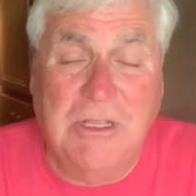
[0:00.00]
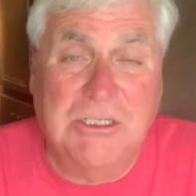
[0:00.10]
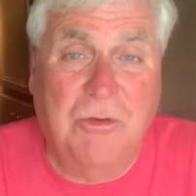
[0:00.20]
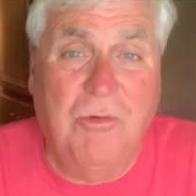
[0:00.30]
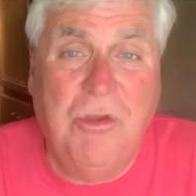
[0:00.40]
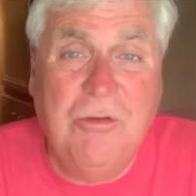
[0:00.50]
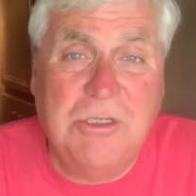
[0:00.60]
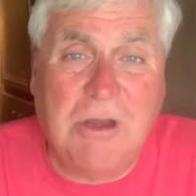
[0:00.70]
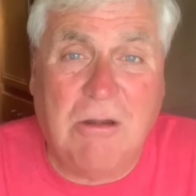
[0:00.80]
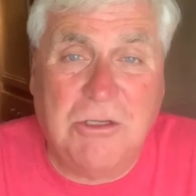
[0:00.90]
That so when you
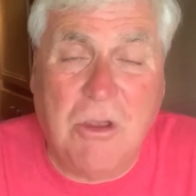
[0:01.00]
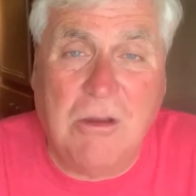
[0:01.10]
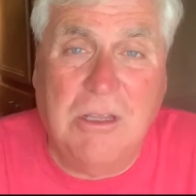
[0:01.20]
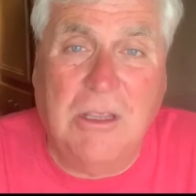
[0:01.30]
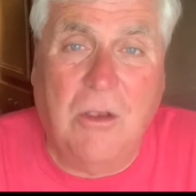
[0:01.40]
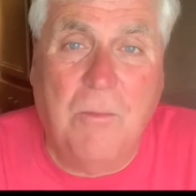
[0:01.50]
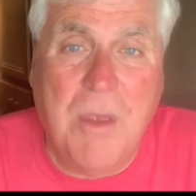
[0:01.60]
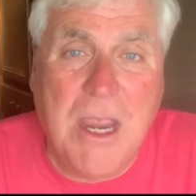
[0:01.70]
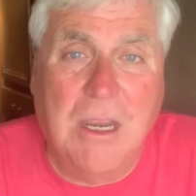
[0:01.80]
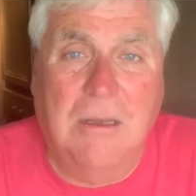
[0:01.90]
start talking, they go,
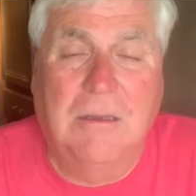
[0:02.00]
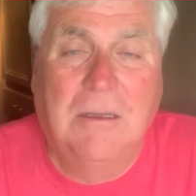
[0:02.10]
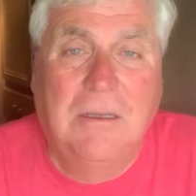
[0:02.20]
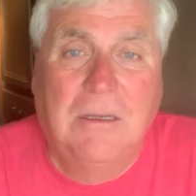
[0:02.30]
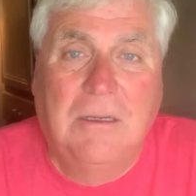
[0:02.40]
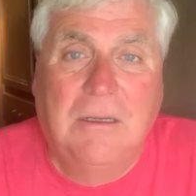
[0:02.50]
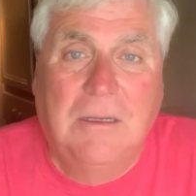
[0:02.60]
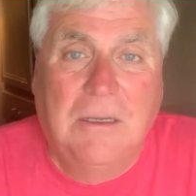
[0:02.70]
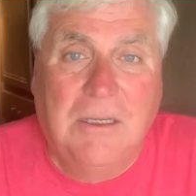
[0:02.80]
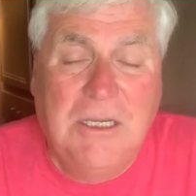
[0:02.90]
man,
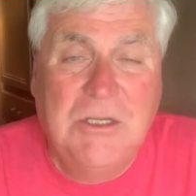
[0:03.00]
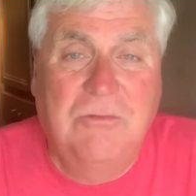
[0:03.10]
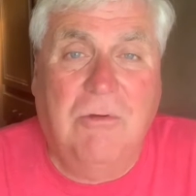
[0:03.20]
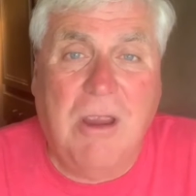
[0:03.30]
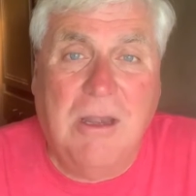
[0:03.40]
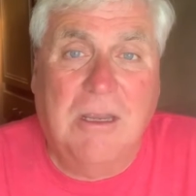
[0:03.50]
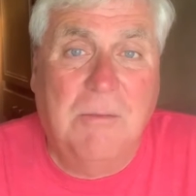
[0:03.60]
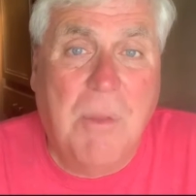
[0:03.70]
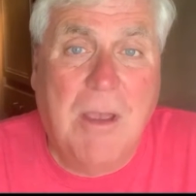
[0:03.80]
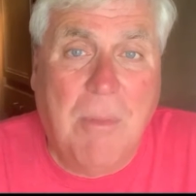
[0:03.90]
he's right
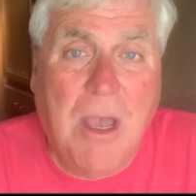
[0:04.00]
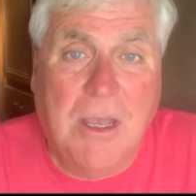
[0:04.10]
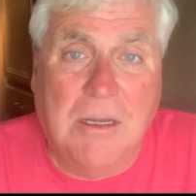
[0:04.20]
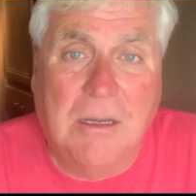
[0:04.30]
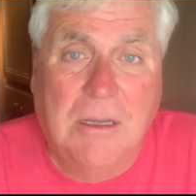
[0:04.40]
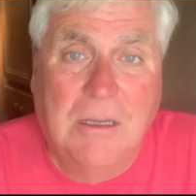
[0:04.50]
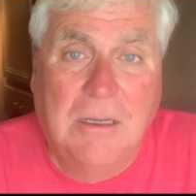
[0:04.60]
in my mind.